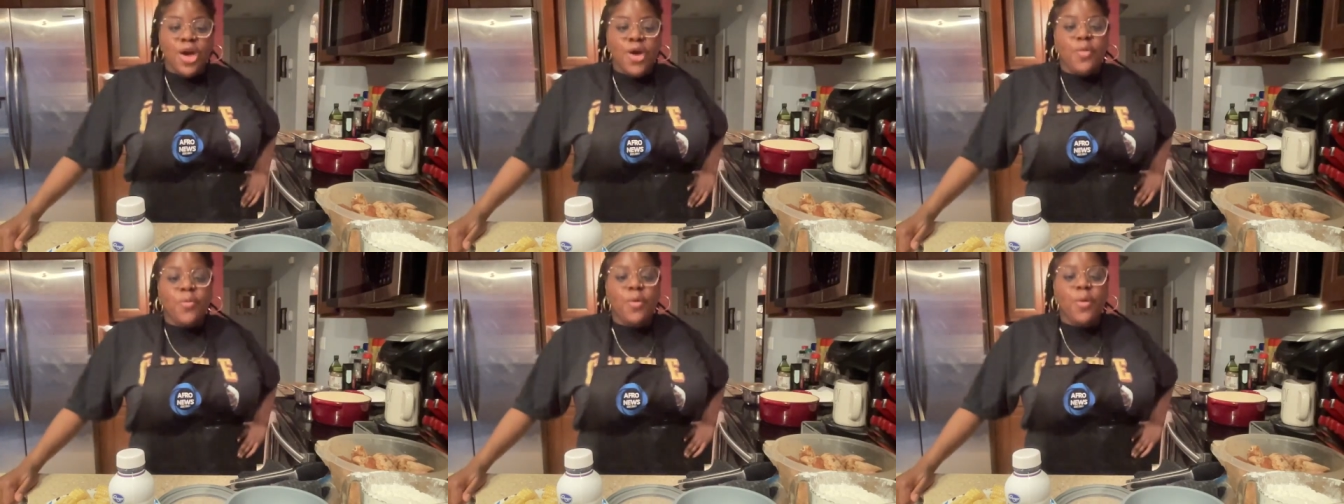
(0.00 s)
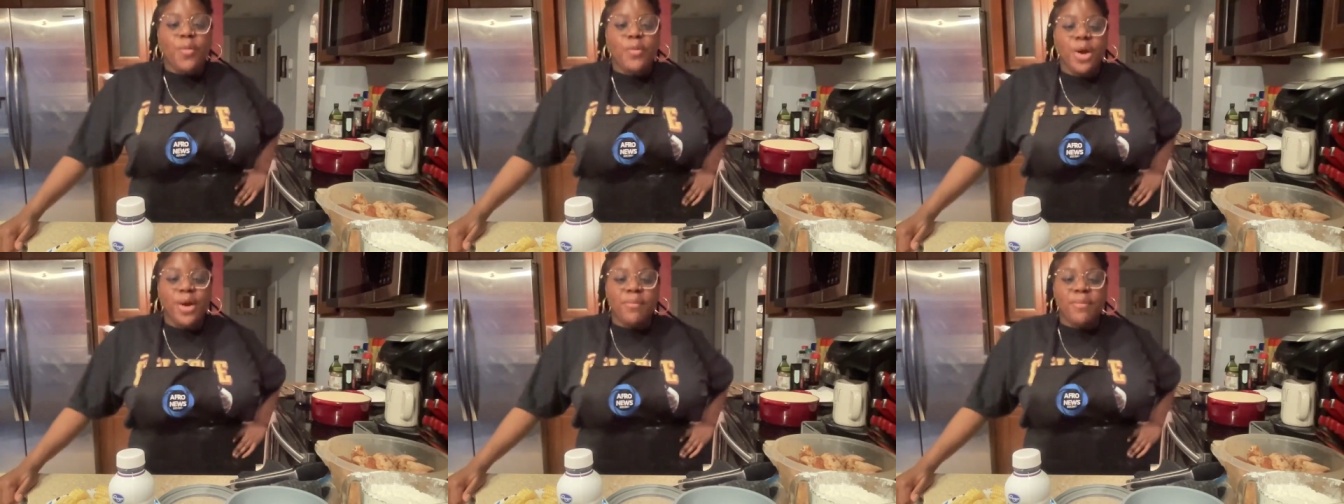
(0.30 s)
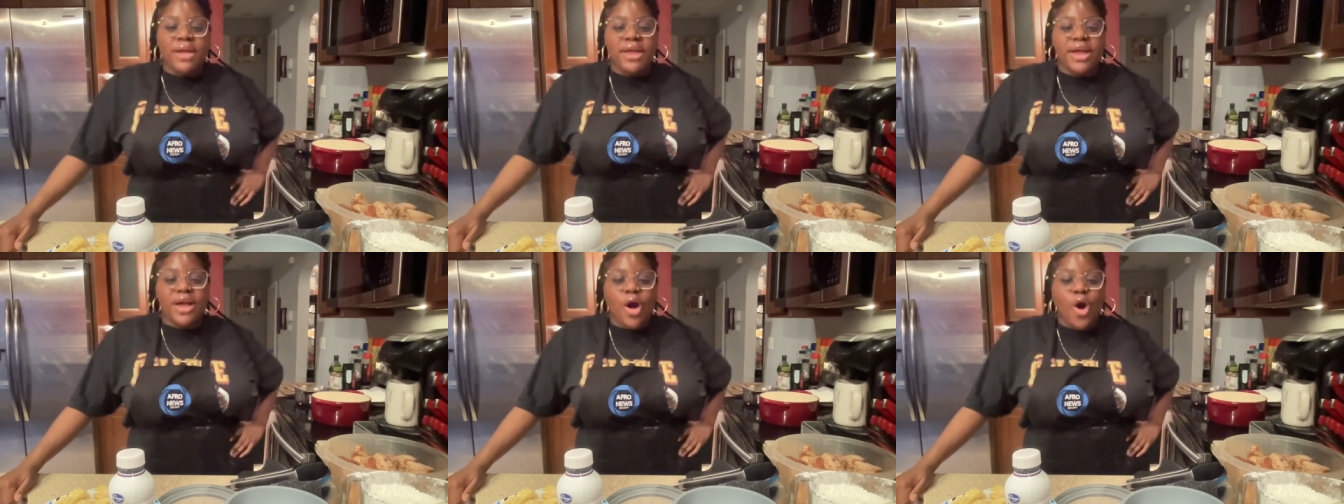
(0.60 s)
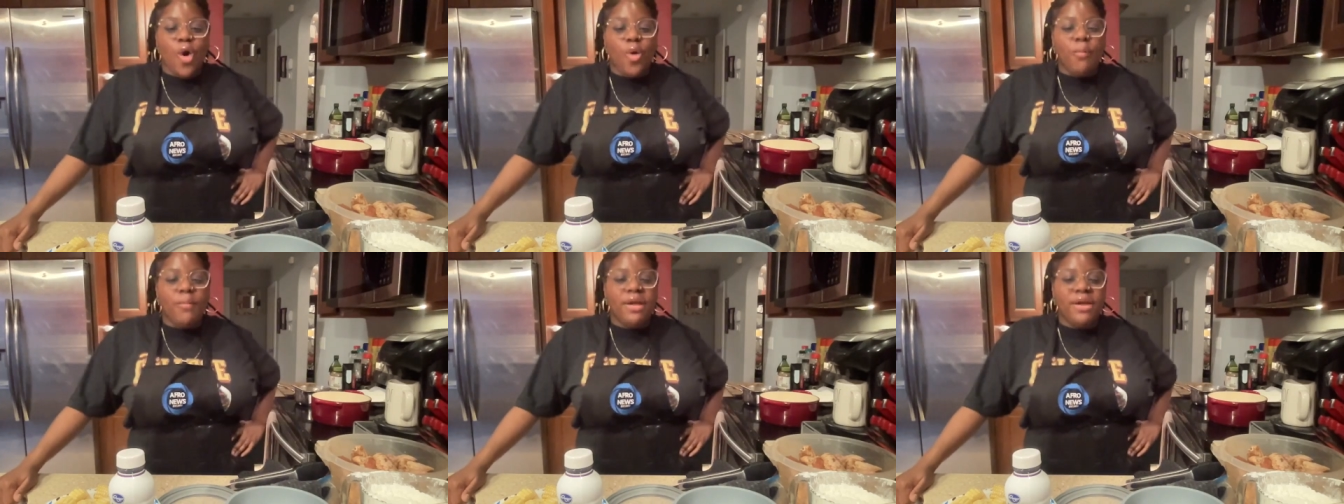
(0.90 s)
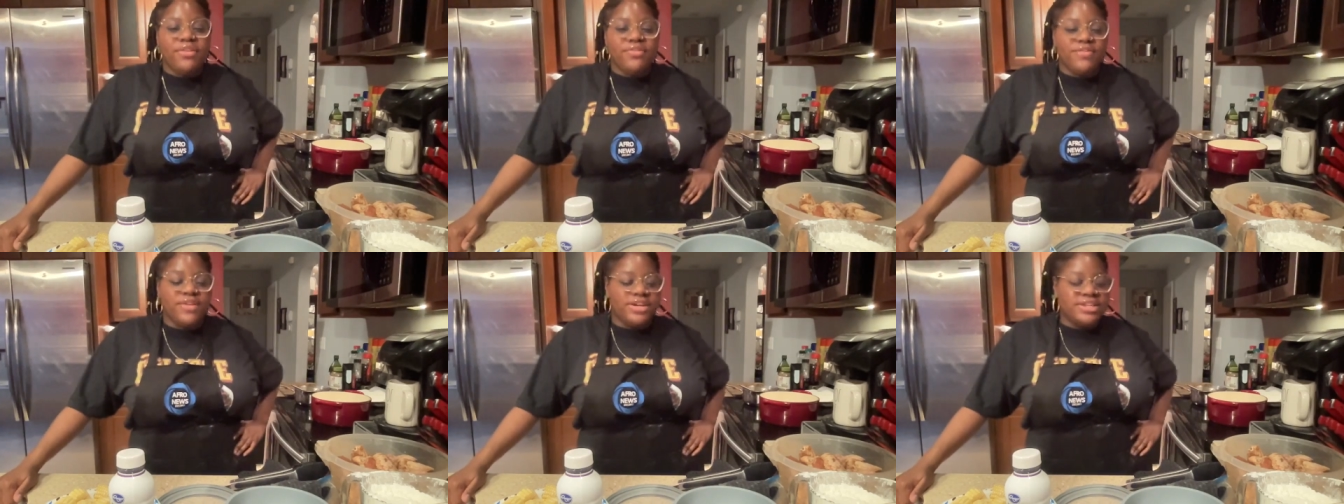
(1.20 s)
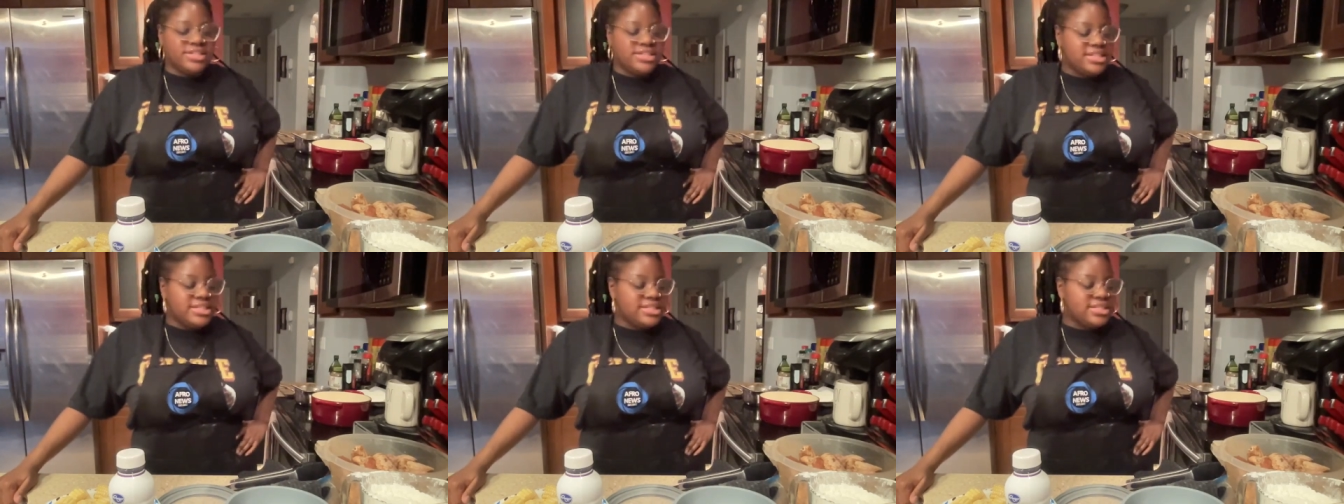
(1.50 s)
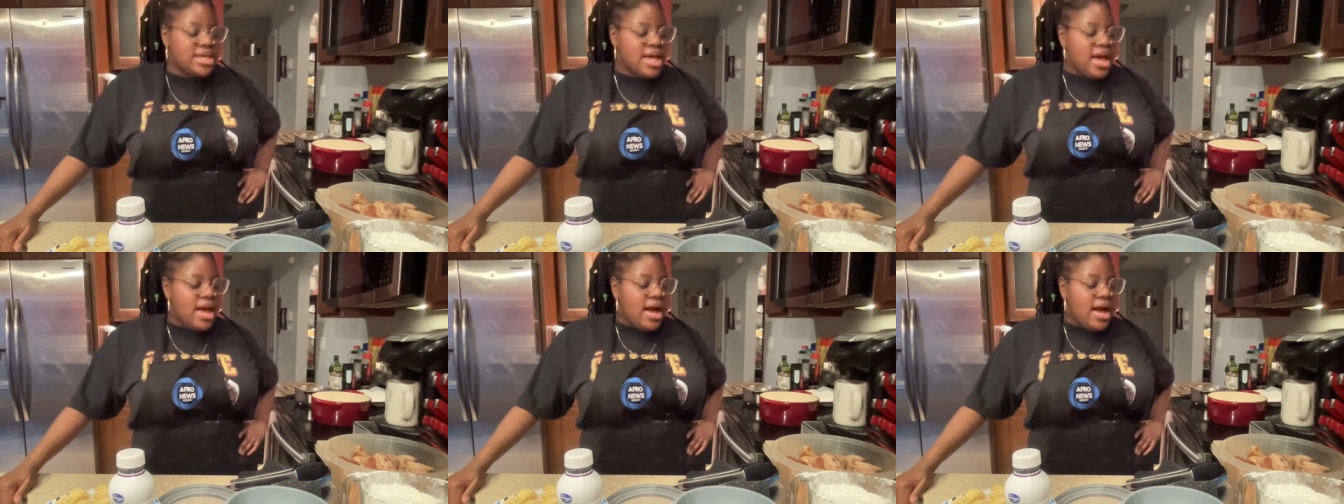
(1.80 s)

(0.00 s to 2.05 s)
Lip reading: where we're making homemade versions